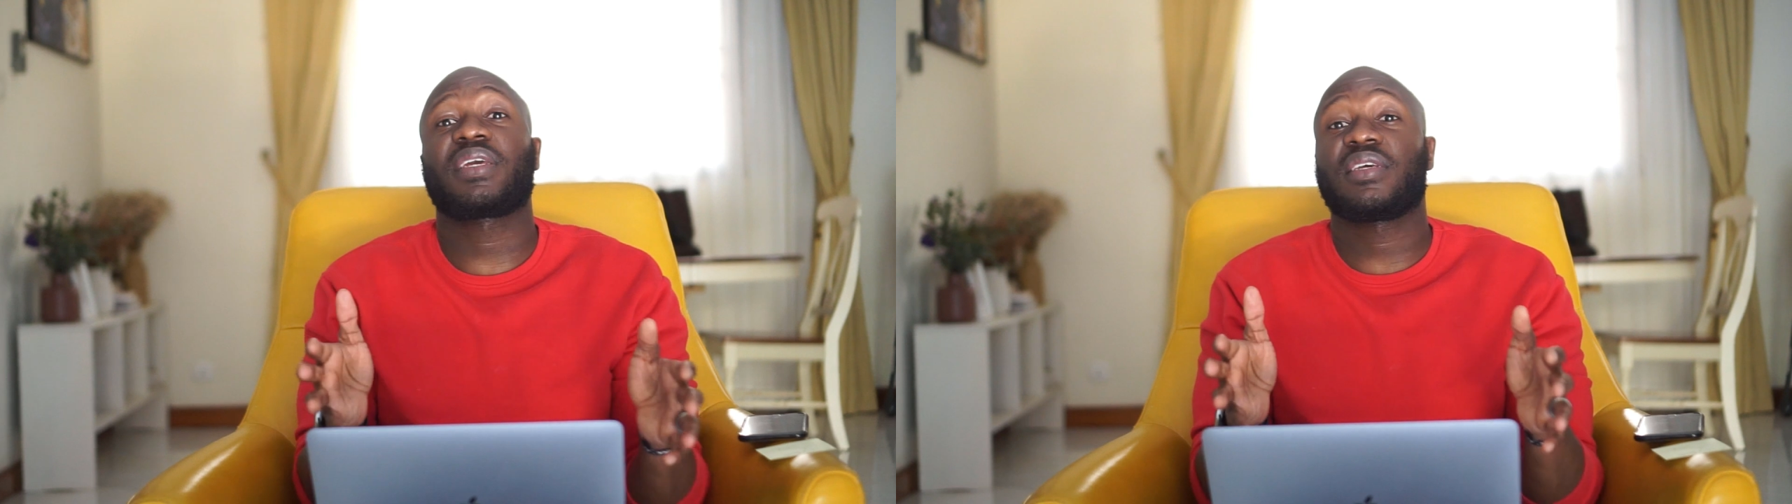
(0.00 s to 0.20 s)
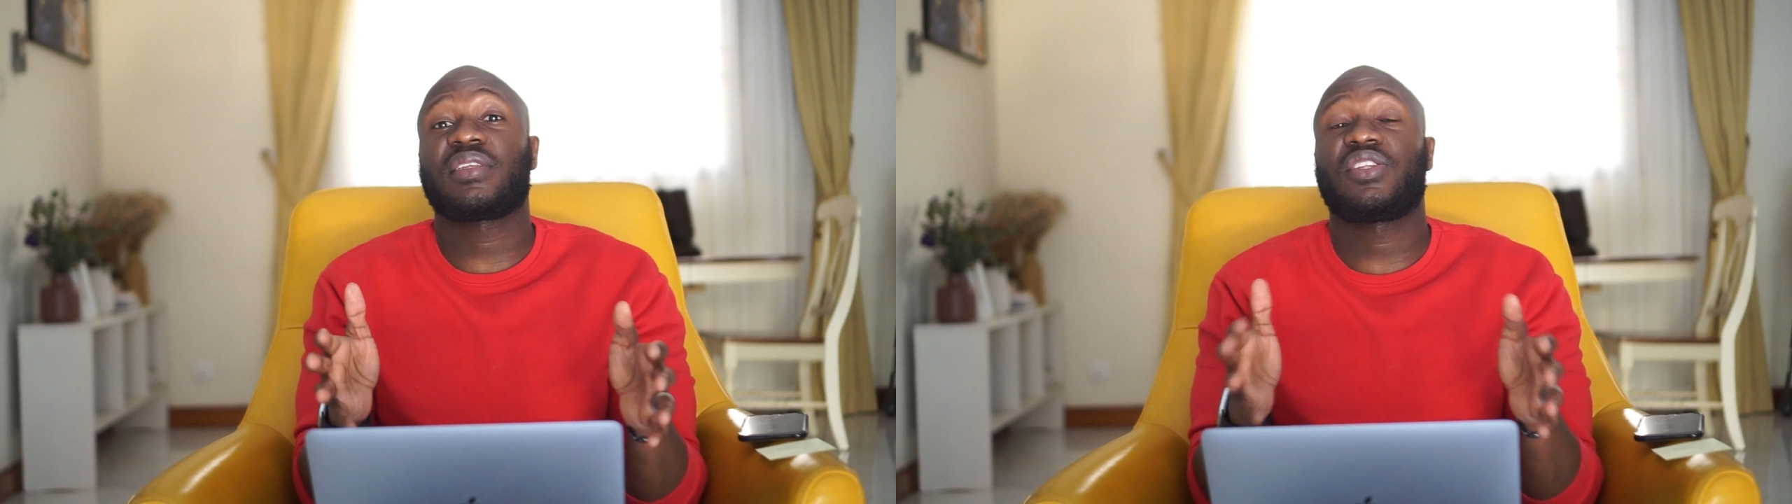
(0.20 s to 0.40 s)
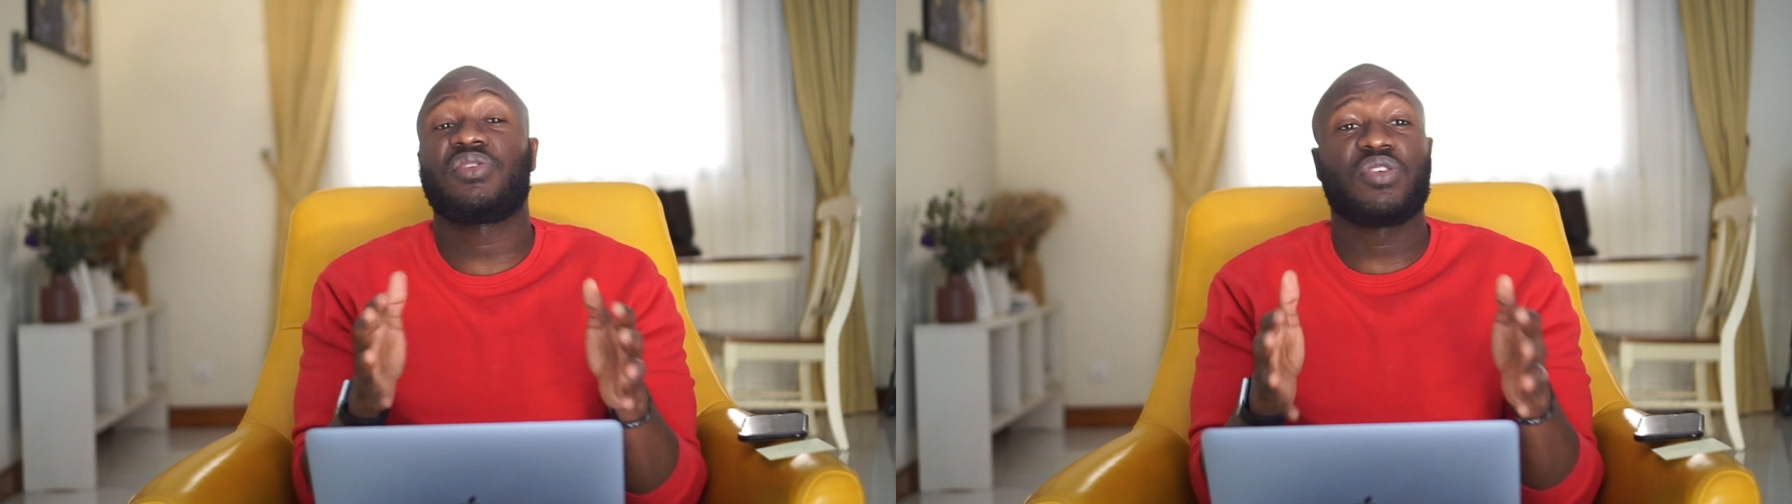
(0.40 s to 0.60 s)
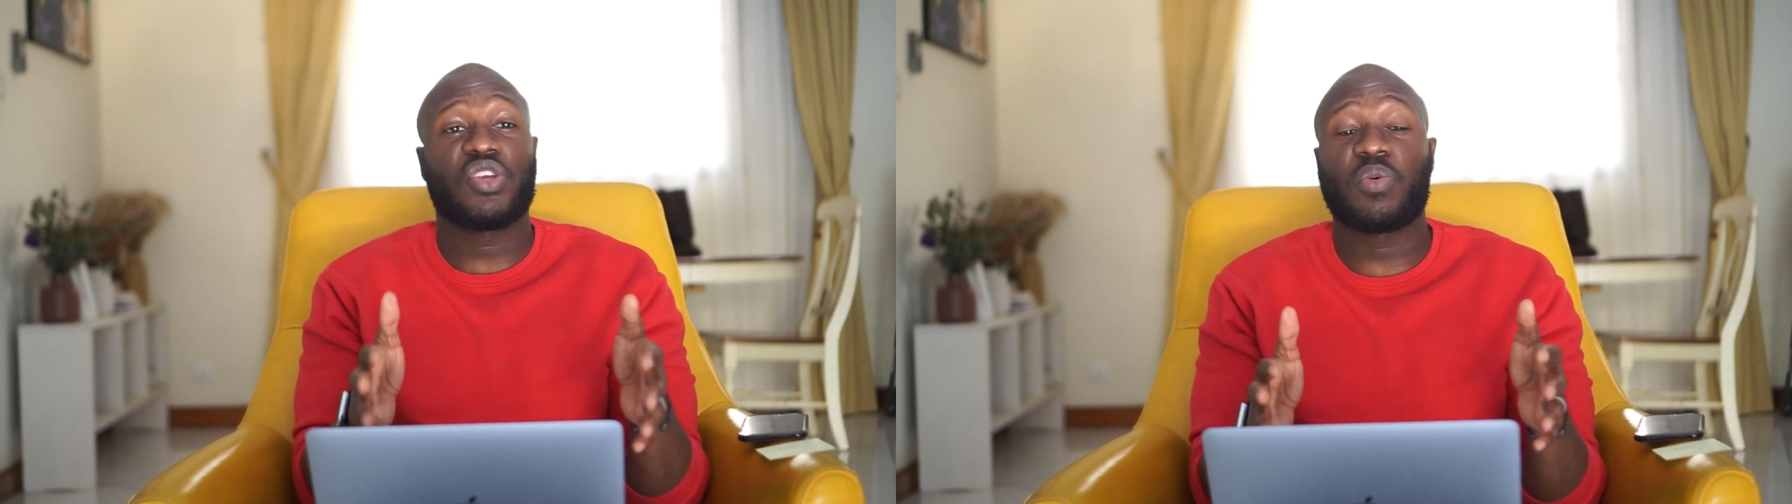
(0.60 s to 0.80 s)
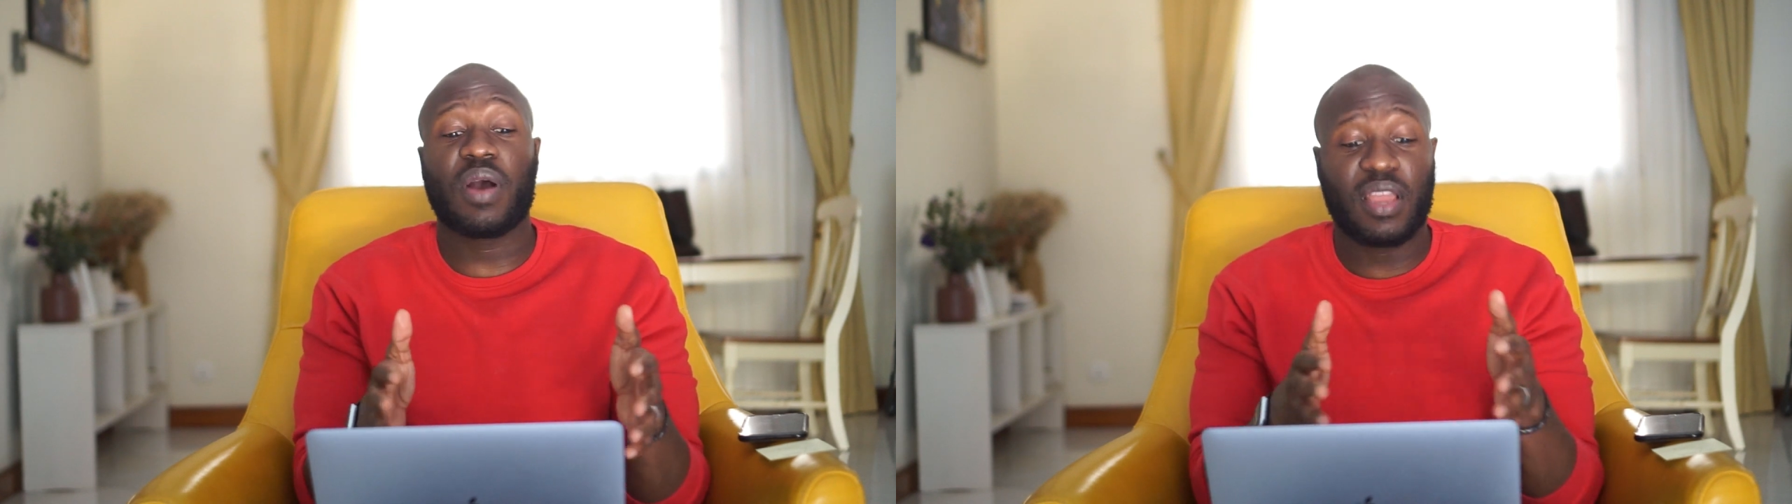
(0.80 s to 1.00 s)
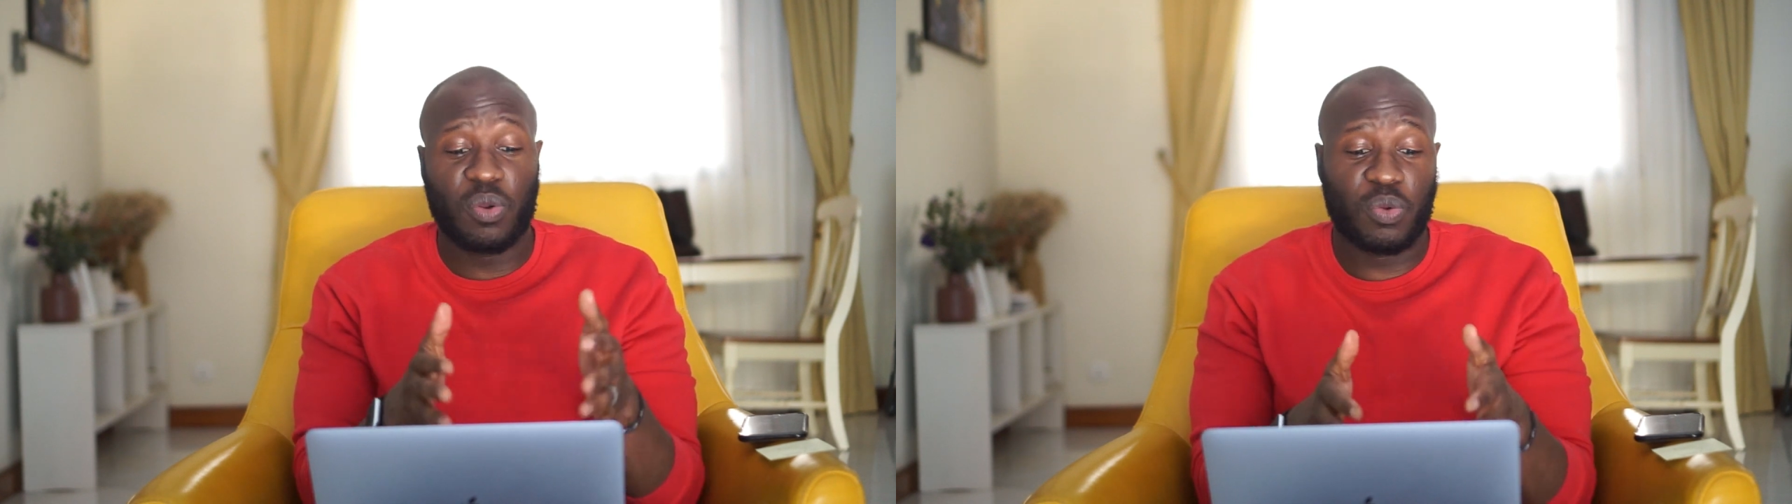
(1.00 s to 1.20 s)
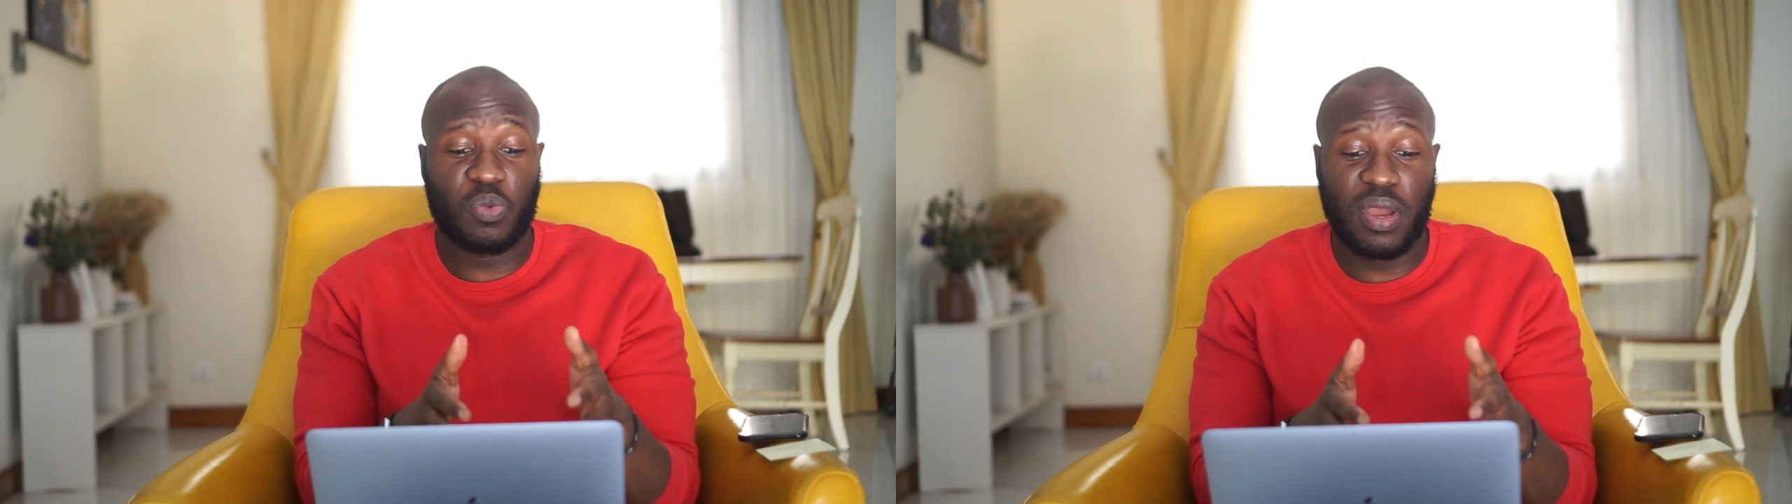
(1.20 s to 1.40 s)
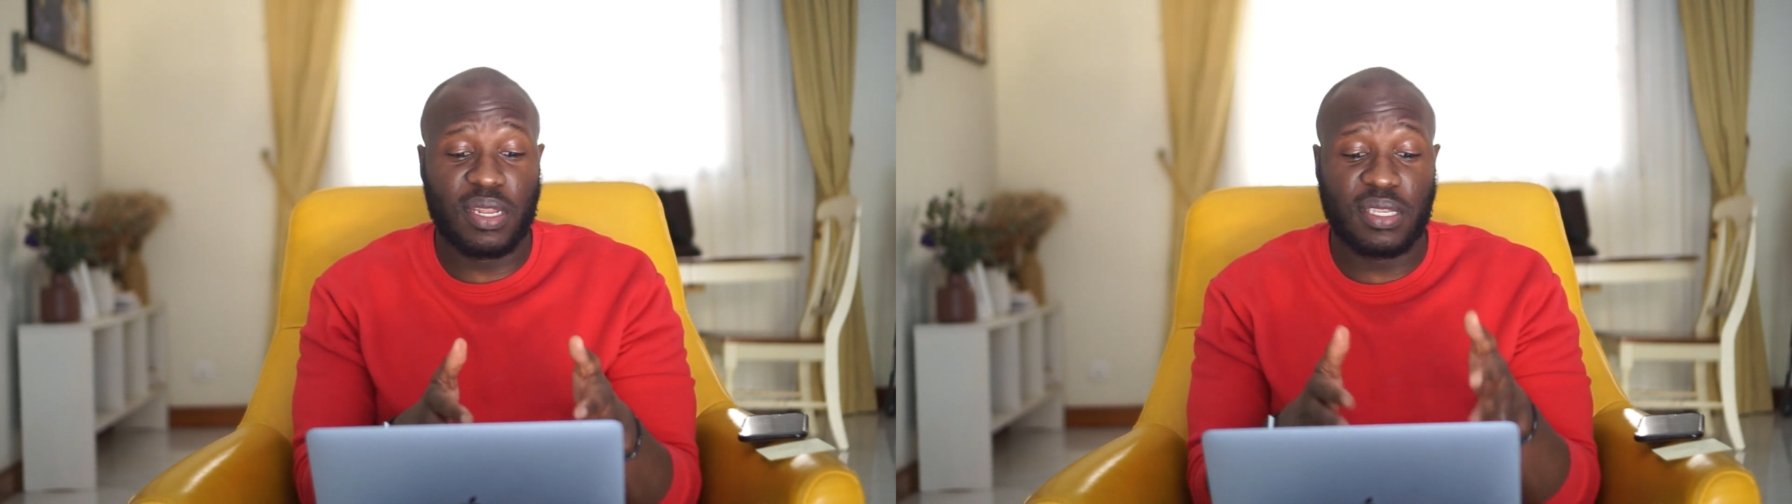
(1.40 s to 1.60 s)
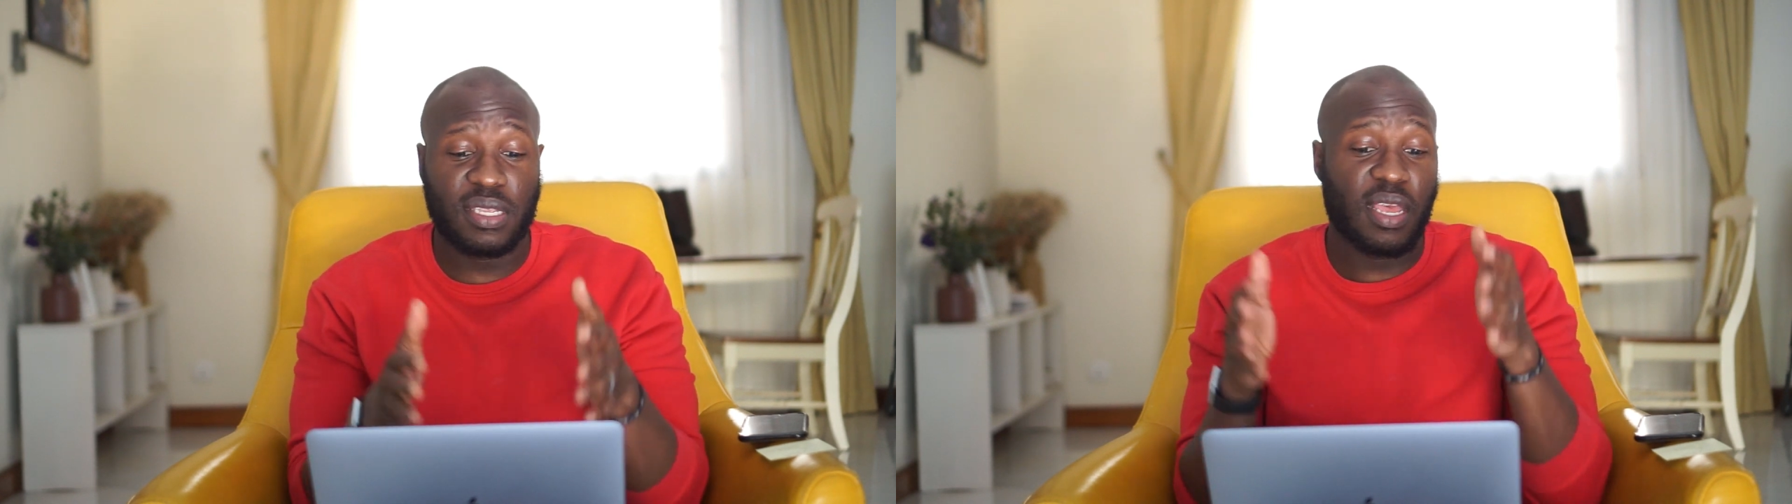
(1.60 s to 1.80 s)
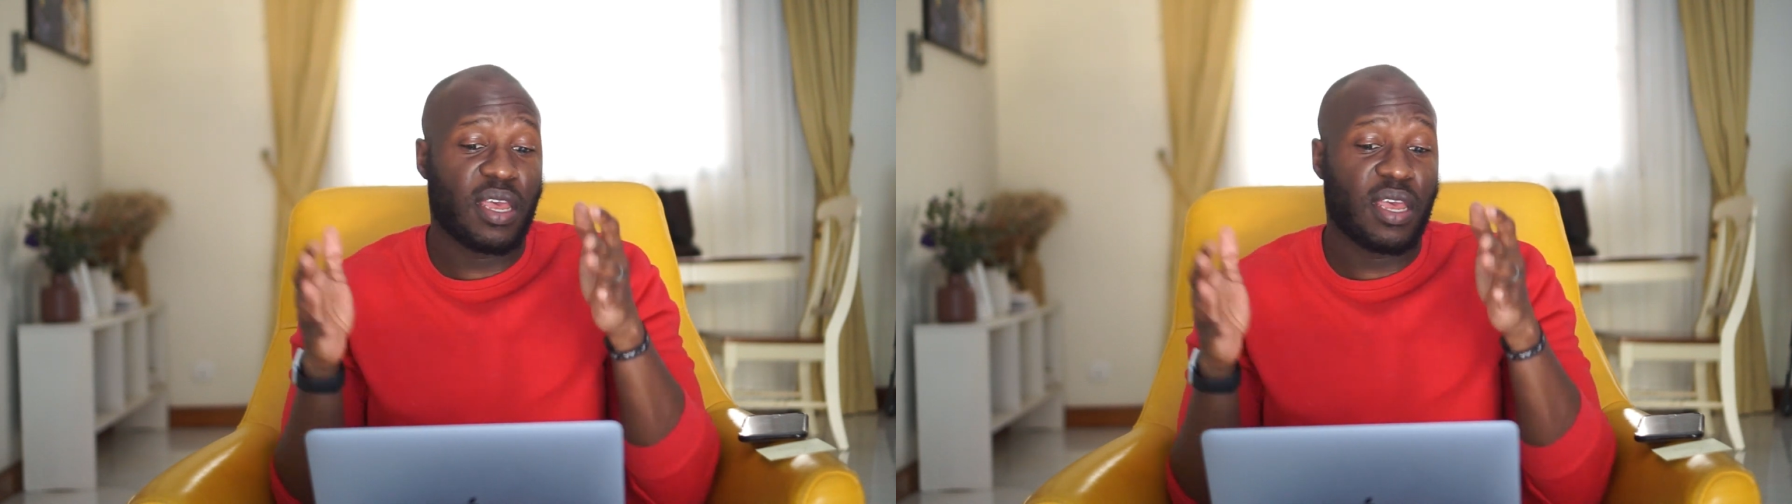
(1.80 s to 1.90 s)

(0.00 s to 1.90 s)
sense to you in your work and what words,